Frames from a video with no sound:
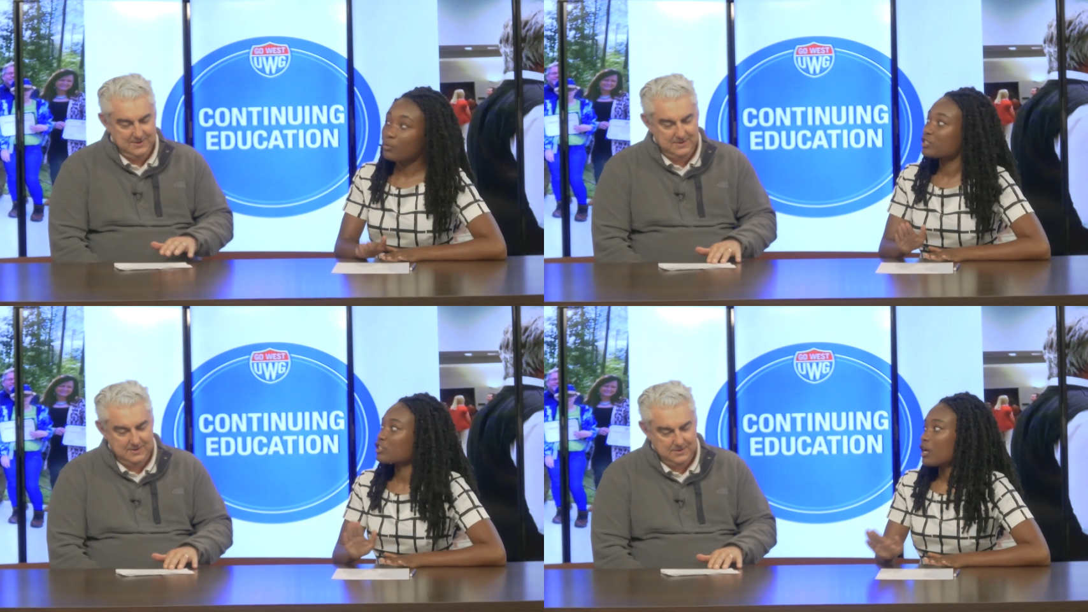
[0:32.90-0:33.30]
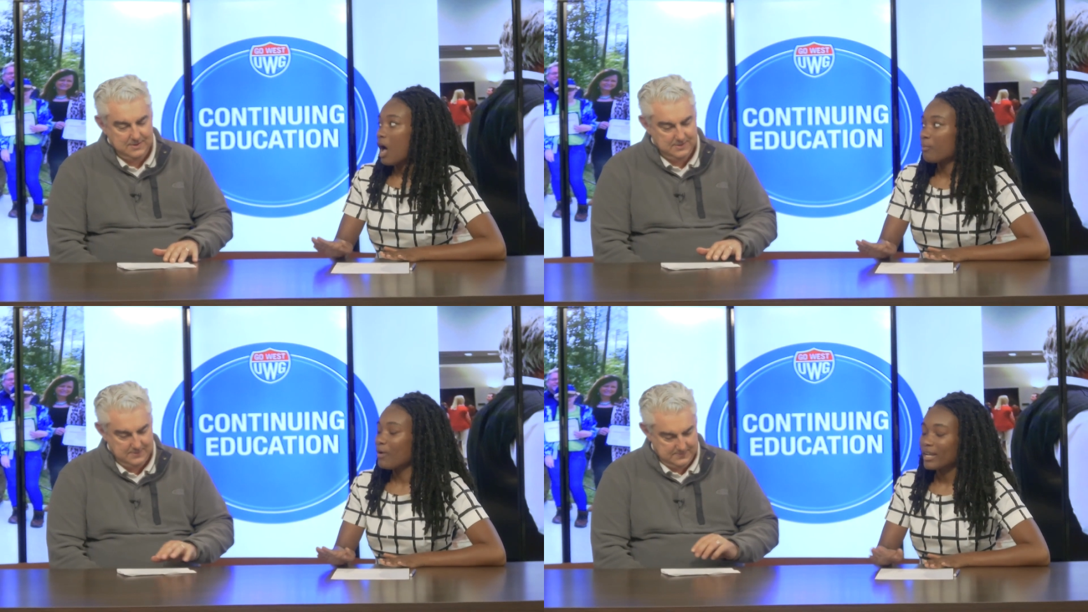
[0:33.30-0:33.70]
Speaker 1: we're just going
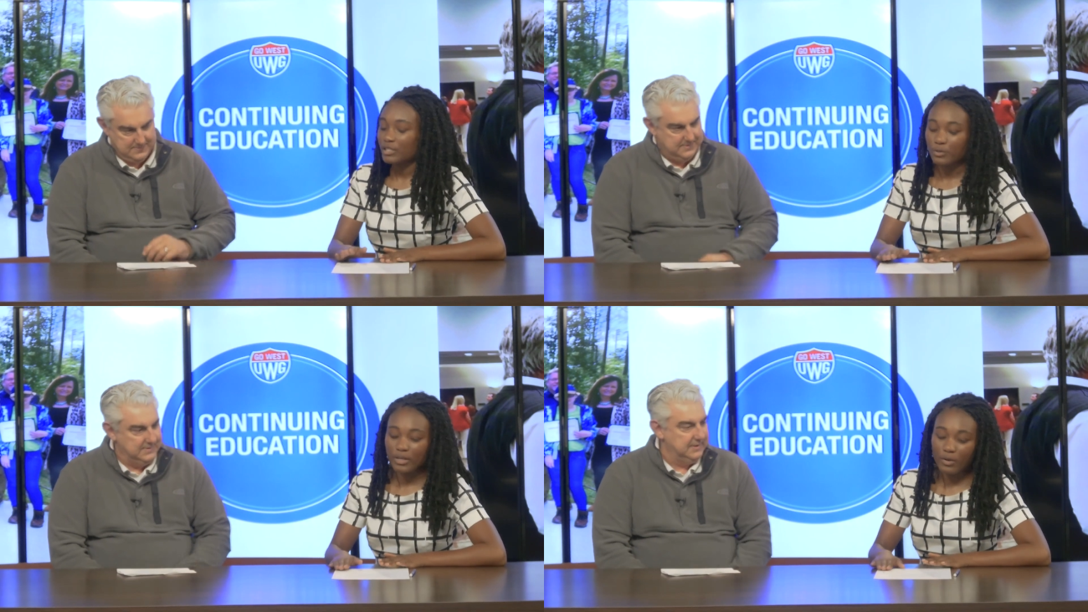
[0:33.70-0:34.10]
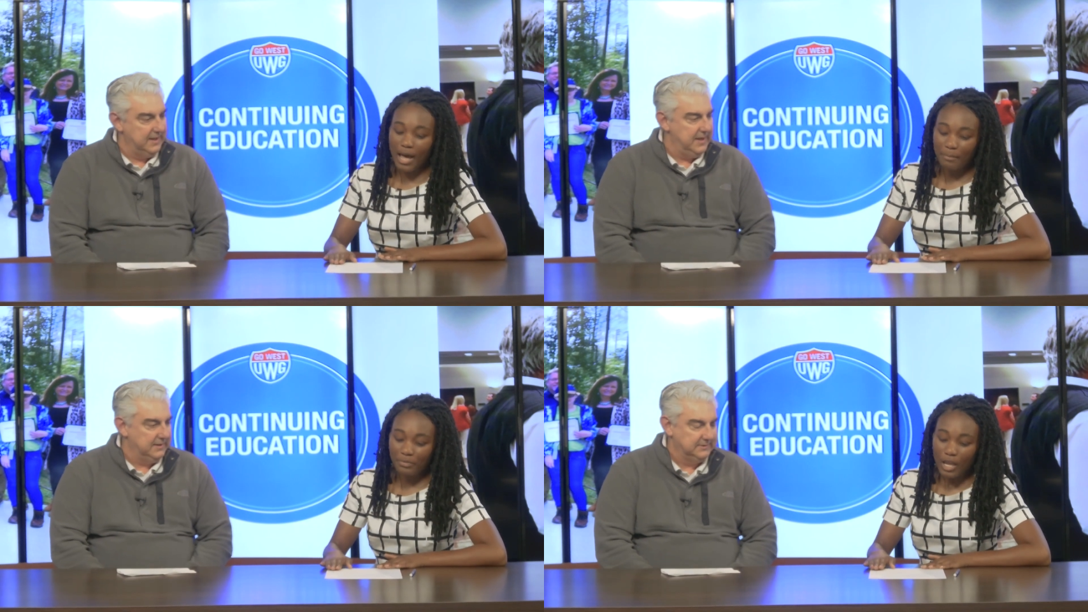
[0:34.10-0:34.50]
to hop right into it,
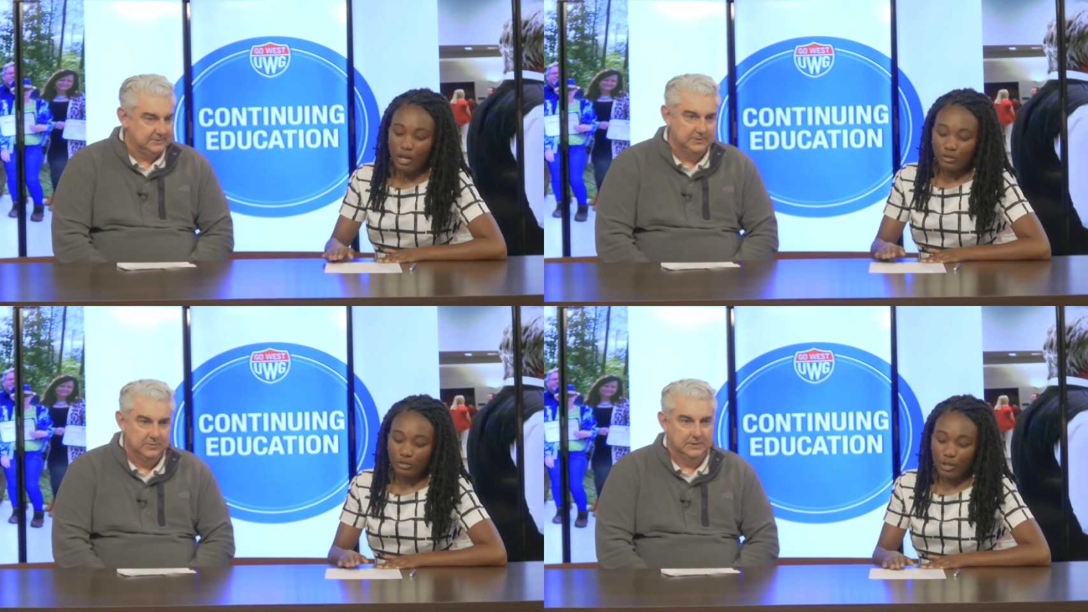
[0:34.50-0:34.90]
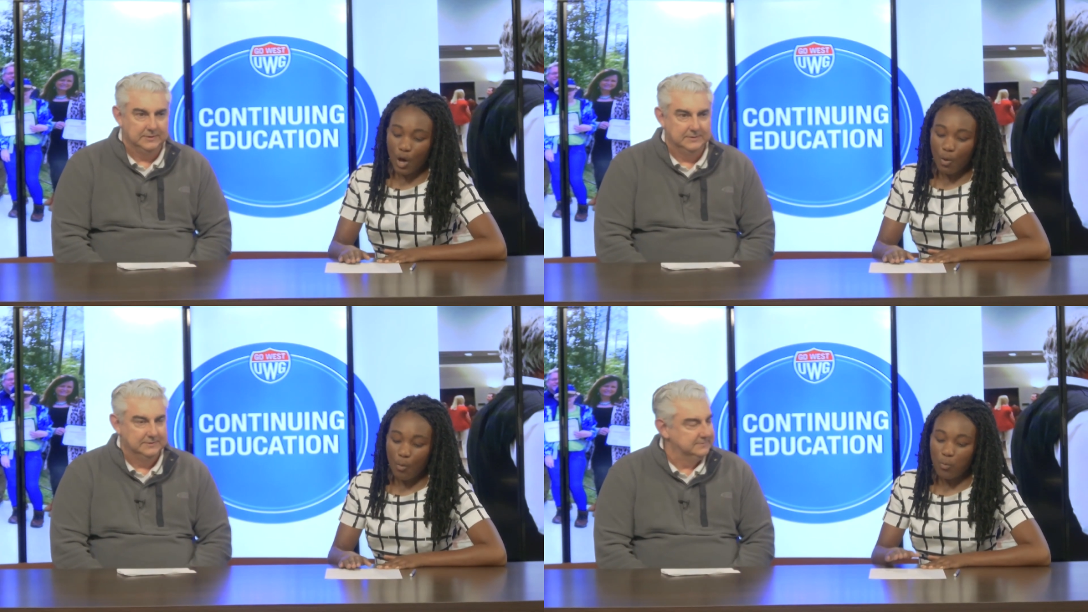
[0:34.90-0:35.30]
okay? Yeah, let's do it.
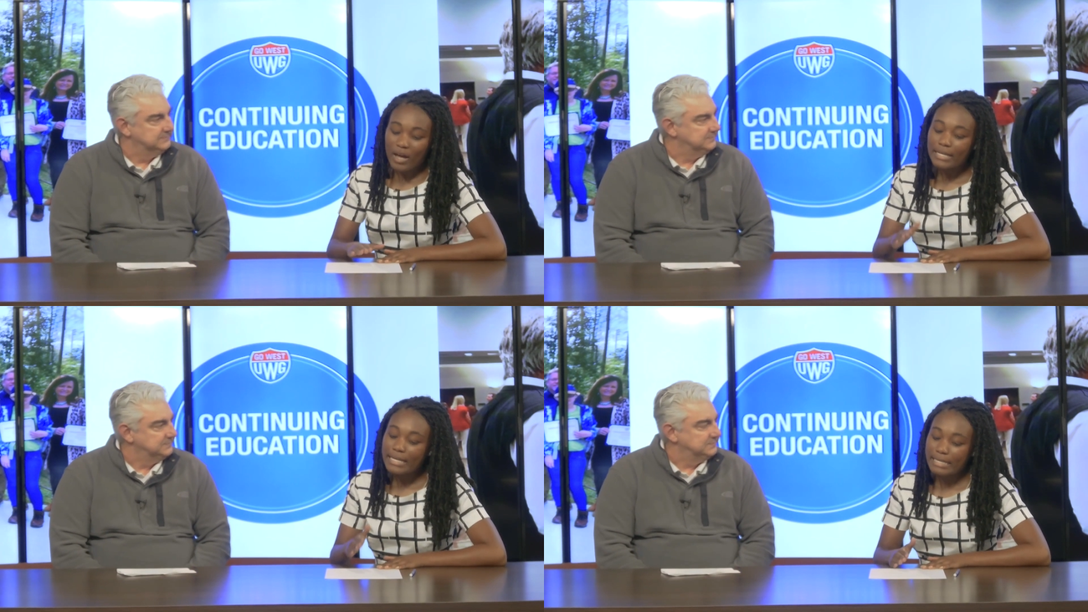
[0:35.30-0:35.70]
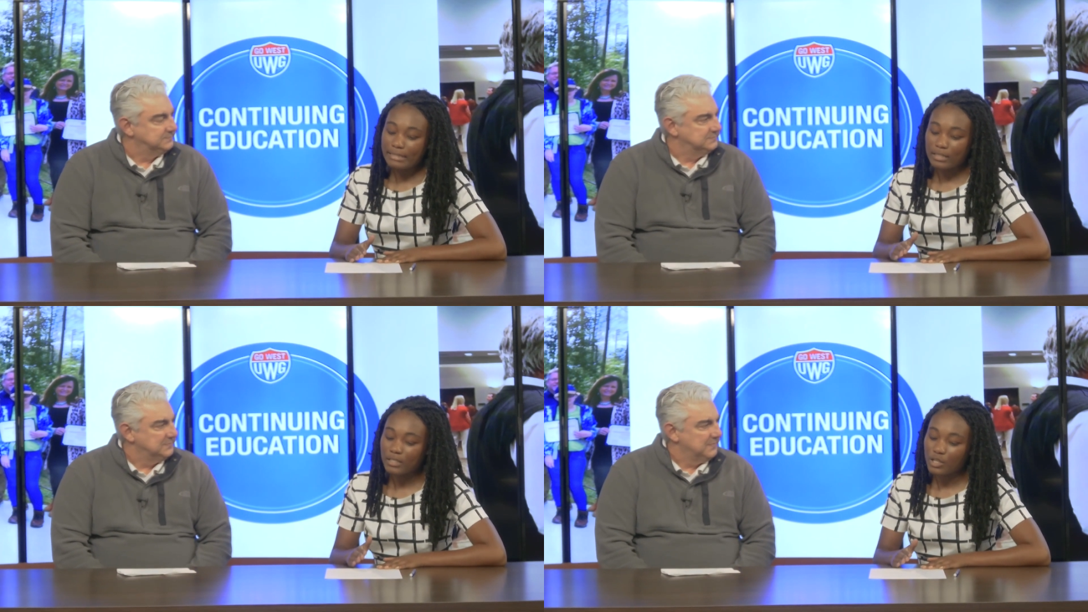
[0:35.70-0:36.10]
So, what
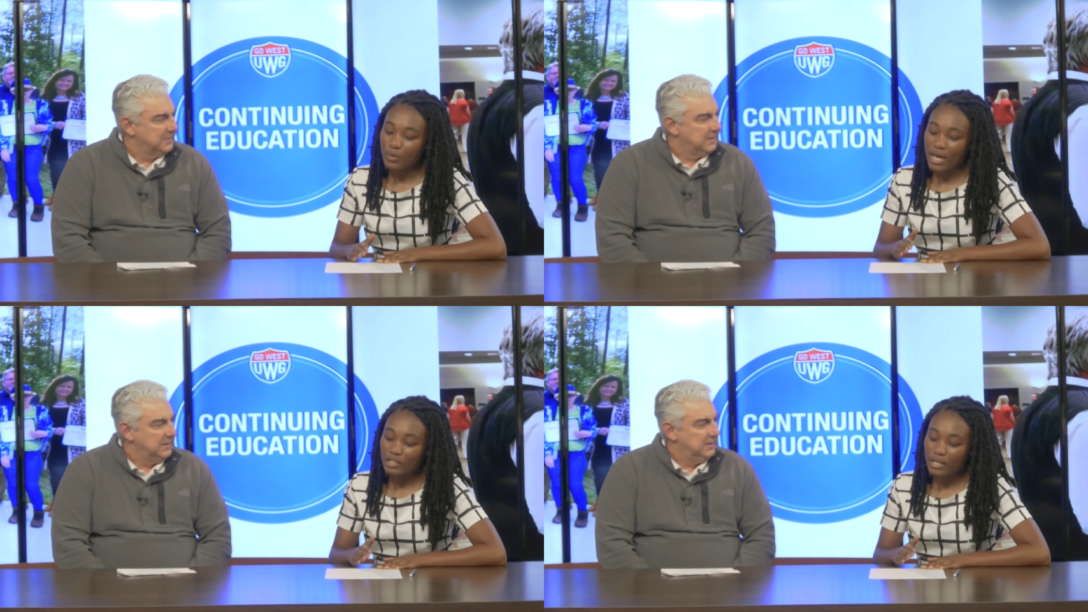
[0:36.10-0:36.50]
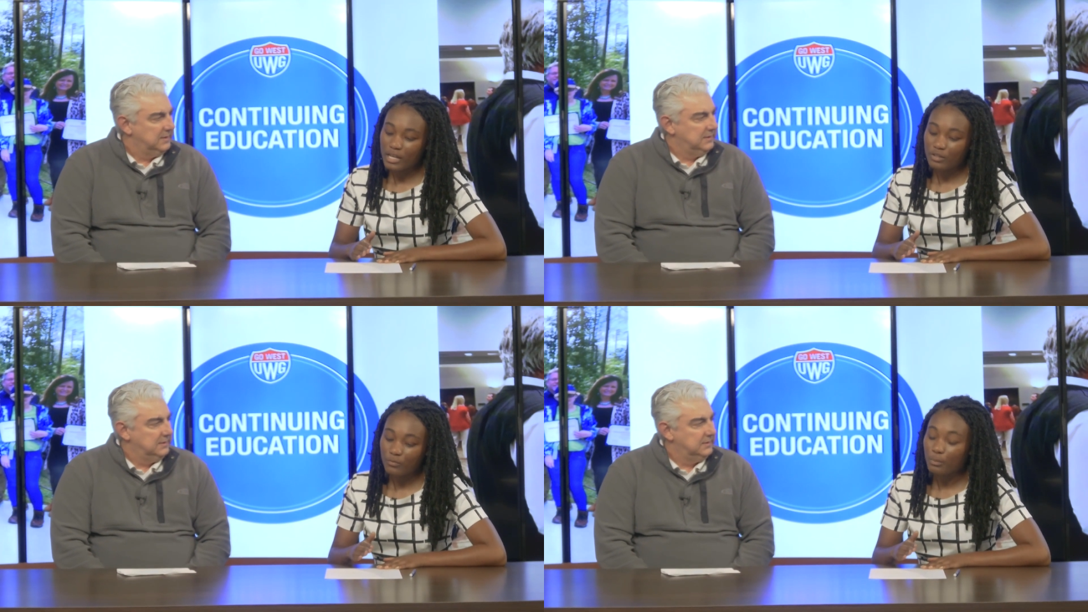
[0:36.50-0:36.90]
is continuing
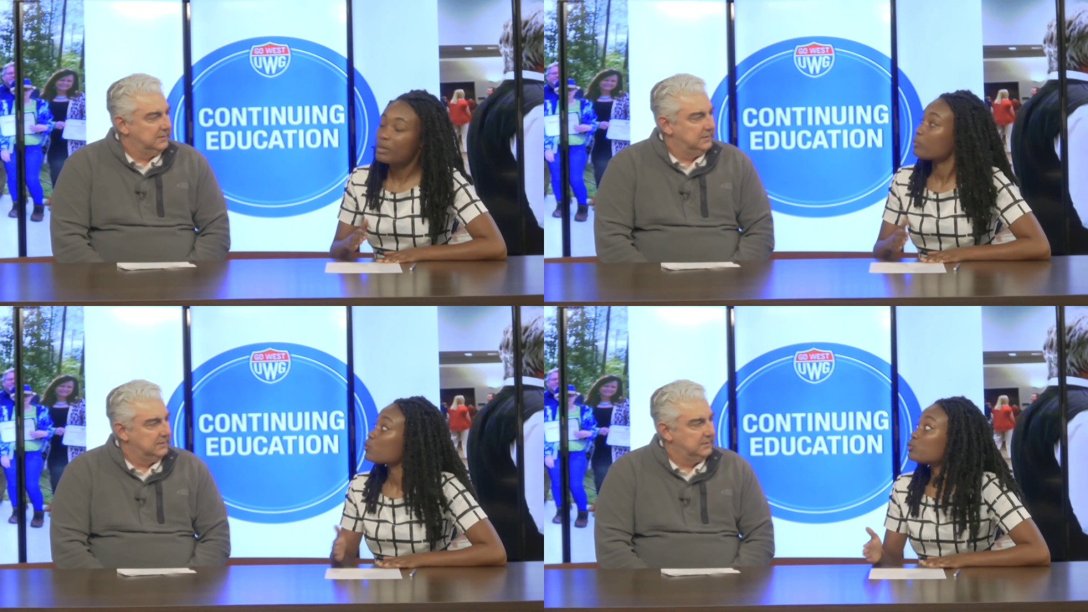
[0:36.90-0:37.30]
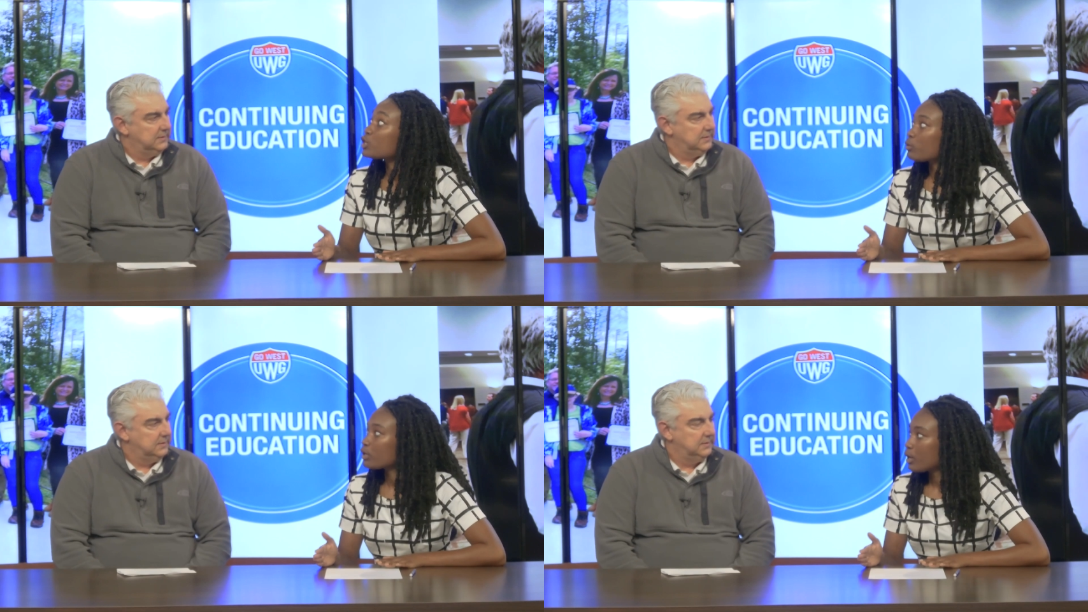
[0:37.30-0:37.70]
education for people who
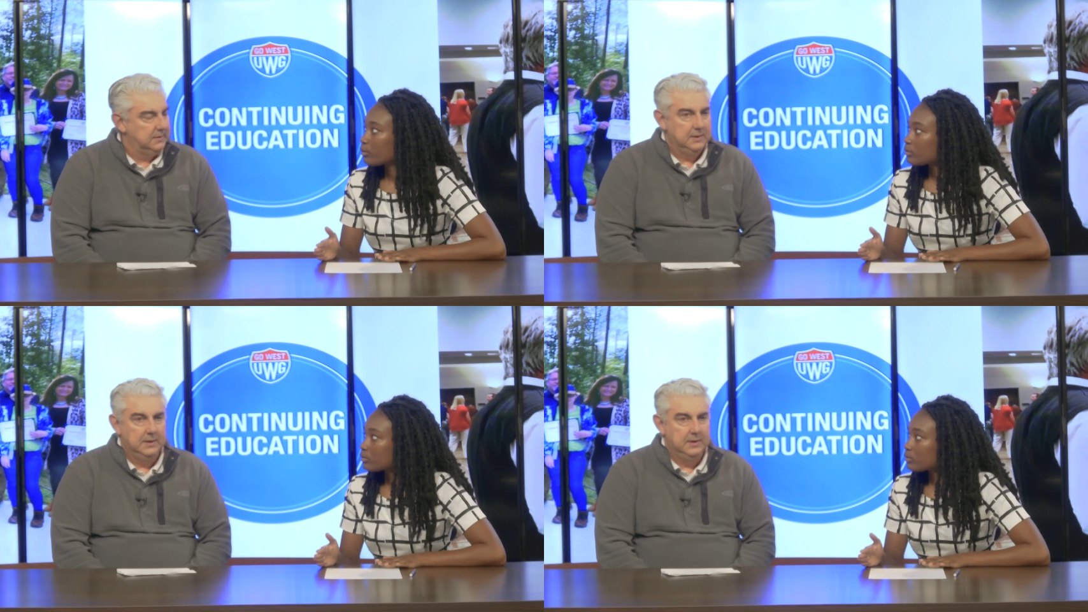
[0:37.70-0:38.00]
don't know?